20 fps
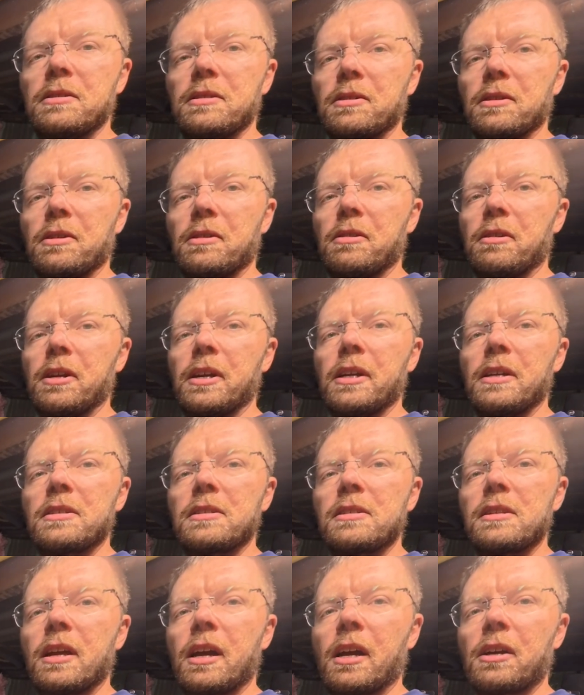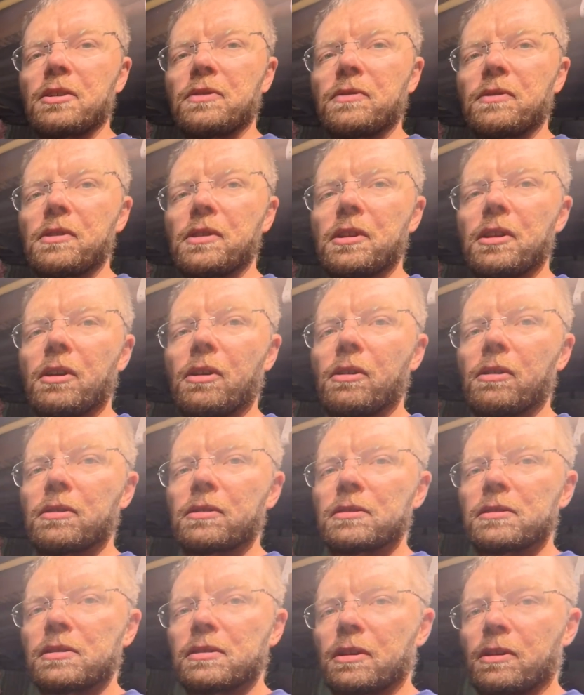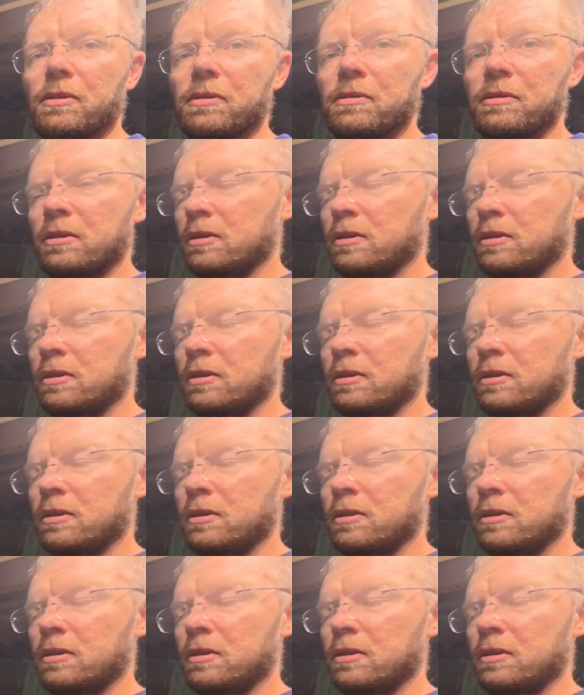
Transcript: to create snacks for the dogs. So